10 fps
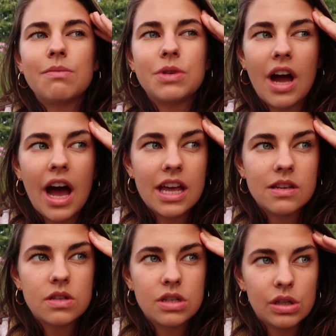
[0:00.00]
up your
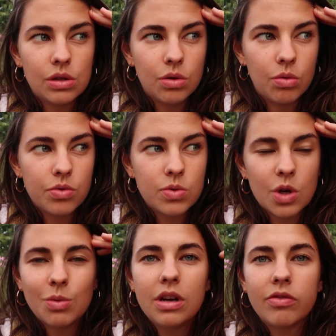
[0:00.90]
eyes to
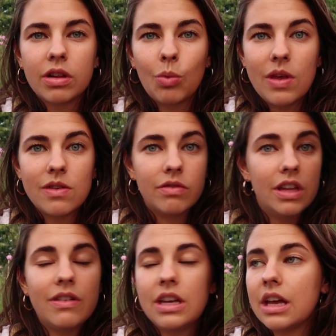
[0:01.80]
so many different ways of
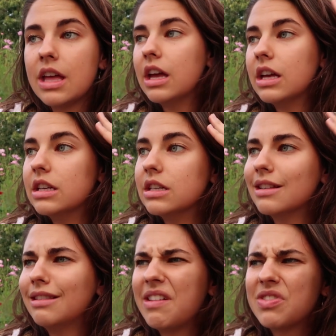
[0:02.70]
living and
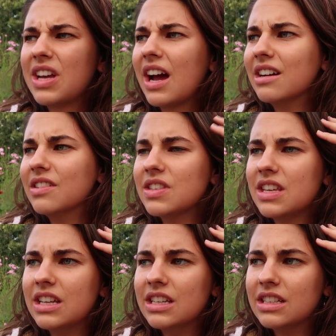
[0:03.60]
lifestyles
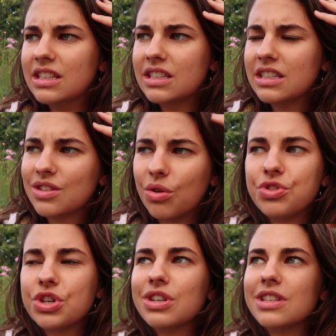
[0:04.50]
and
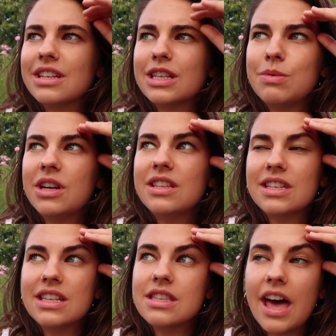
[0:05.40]
cultures and
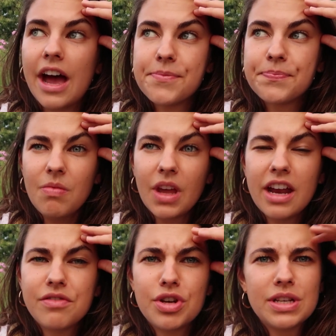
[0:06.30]
experiences that
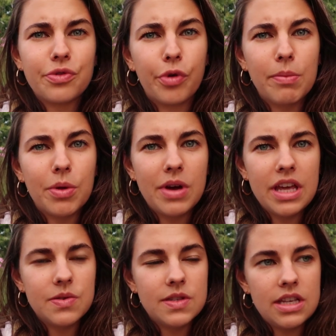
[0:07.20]
kind of transform the
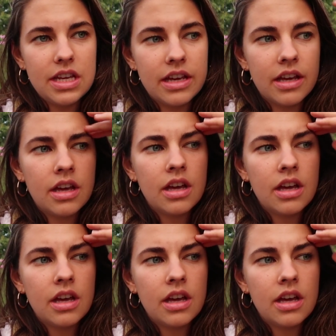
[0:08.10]
way you see